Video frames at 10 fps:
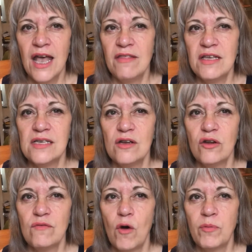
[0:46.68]
There's a lot
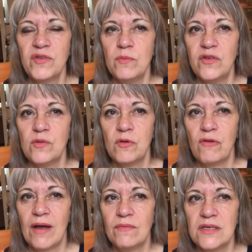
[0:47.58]
of optimism
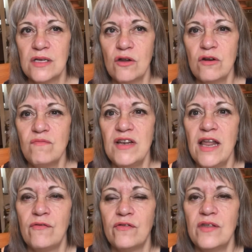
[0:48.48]
around. There's a lot of
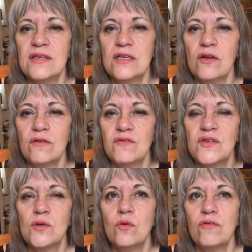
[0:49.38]
lift. There's a lot of
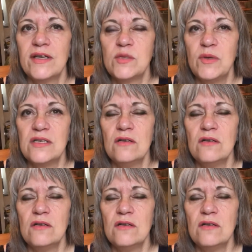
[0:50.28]
soaring space.